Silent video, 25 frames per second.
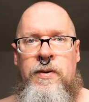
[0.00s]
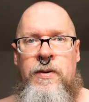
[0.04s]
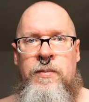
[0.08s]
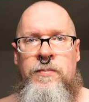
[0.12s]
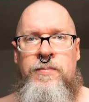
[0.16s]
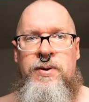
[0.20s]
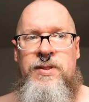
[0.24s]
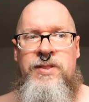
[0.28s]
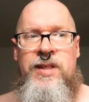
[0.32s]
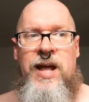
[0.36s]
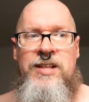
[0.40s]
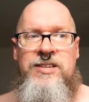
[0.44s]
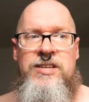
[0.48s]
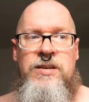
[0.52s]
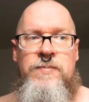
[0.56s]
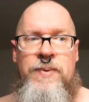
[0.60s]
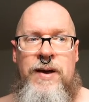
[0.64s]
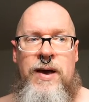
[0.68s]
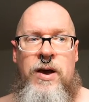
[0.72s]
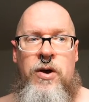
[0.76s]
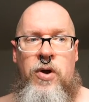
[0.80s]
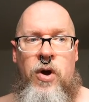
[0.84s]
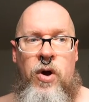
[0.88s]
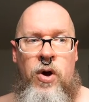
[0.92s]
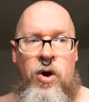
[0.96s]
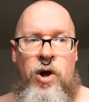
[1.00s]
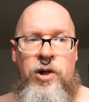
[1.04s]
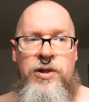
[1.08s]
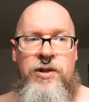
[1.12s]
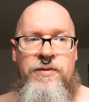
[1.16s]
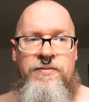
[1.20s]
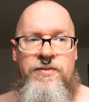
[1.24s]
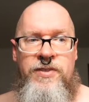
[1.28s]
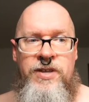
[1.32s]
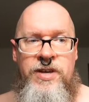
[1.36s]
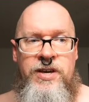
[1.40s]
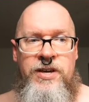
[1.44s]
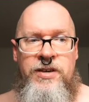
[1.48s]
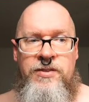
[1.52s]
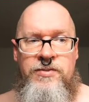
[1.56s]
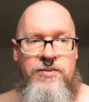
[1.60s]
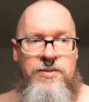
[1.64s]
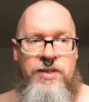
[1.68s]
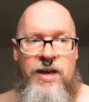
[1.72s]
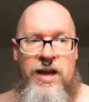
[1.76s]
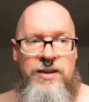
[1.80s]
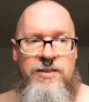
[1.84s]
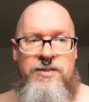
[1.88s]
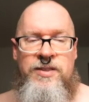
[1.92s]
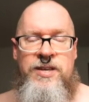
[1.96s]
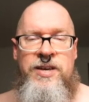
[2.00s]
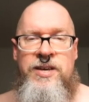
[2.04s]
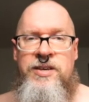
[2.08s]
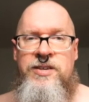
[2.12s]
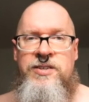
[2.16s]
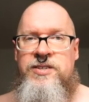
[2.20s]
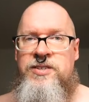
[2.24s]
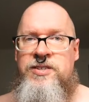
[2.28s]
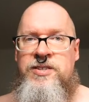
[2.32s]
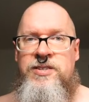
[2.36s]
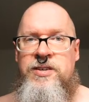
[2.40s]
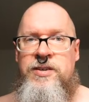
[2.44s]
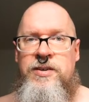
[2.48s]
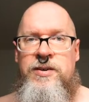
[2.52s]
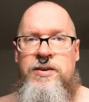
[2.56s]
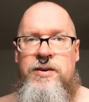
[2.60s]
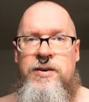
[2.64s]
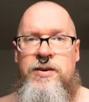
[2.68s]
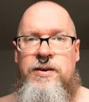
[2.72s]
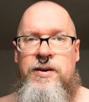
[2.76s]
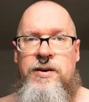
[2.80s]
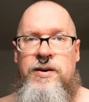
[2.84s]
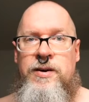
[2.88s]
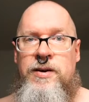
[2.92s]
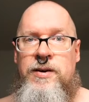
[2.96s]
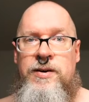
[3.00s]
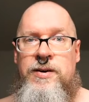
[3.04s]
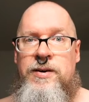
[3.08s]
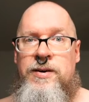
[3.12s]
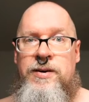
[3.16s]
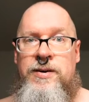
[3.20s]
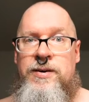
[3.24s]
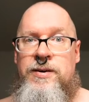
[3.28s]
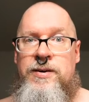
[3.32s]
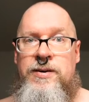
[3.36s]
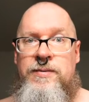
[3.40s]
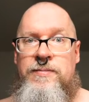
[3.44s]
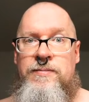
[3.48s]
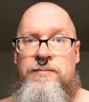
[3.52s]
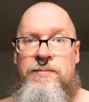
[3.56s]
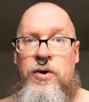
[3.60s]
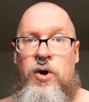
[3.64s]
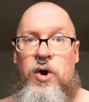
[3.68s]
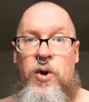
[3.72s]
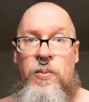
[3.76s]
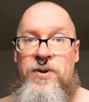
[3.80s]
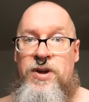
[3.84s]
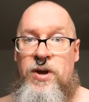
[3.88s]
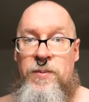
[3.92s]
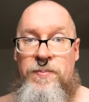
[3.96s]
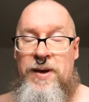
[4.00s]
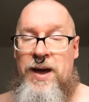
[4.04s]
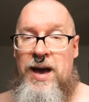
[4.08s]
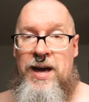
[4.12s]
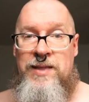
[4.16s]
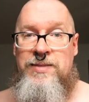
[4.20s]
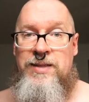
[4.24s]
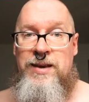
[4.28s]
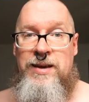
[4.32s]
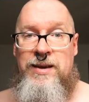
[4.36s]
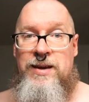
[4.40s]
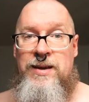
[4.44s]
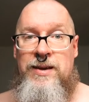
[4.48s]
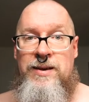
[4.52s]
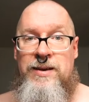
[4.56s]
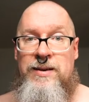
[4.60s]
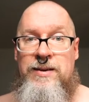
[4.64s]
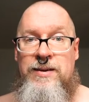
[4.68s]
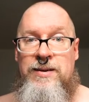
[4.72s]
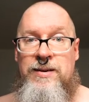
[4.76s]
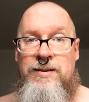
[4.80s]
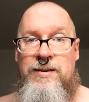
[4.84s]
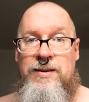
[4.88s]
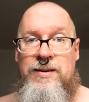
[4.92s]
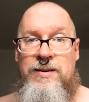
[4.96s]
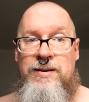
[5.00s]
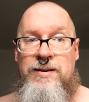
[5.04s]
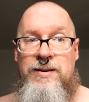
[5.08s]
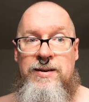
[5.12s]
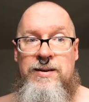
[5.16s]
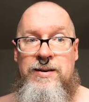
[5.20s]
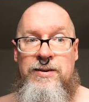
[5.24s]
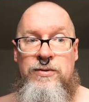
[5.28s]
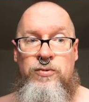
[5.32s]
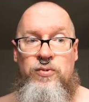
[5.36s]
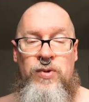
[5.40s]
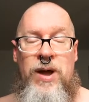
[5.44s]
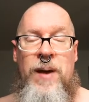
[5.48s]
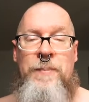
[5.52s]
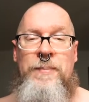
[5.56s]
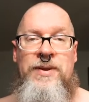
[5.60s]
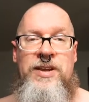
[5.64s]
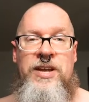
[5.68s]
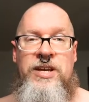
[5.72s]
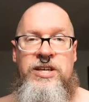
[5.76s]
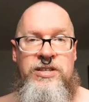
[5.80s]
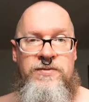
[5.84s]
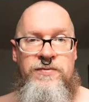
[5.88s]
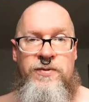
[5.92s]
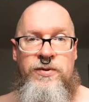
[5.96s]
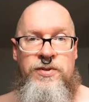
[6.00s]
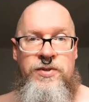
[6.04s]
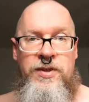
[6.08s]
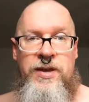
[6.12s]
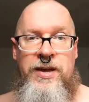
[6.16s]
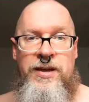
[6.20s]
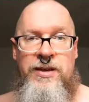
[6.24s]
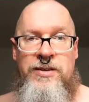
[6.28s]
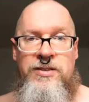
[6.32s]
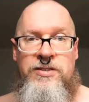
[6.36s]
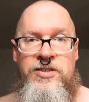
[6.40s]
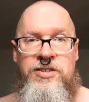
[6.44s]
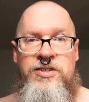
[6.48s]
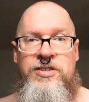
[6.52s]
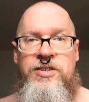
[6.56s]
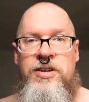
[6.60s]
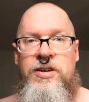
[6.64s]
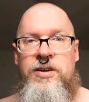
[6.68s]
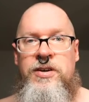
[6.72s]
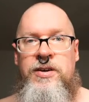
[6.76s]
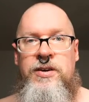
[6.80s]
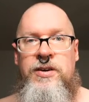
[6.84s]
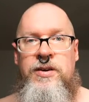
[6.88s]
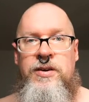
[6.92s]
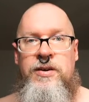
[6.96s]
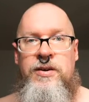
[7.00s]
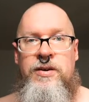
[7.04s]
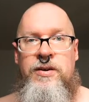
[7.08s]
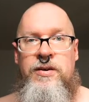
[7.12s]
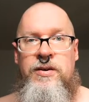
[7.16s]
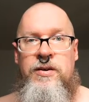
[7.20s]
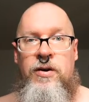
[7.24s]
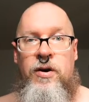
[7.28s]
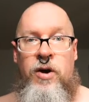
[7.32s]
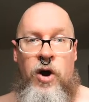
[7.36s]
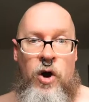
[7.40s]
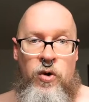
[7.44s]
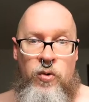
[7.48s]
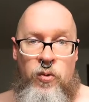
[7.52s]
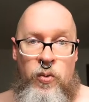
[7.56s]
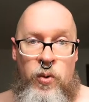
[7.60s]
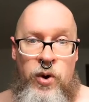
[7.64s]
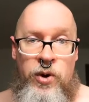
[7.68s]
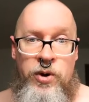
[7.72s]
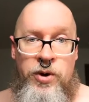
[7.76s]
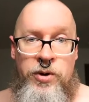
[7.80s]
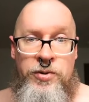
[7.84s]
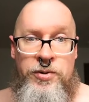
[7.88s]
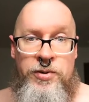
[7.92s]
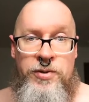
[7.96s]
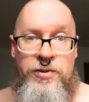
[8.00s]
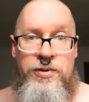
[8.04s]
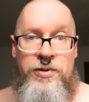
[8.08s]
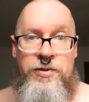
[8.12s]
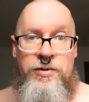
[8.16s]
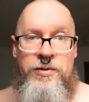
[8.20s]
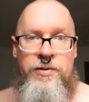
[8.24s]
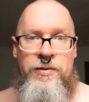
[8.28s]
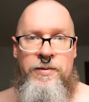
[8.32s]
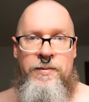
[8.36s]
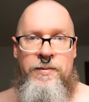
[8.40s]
But that's about all of the that these uh, homeopathic uh, remedies for things are worth.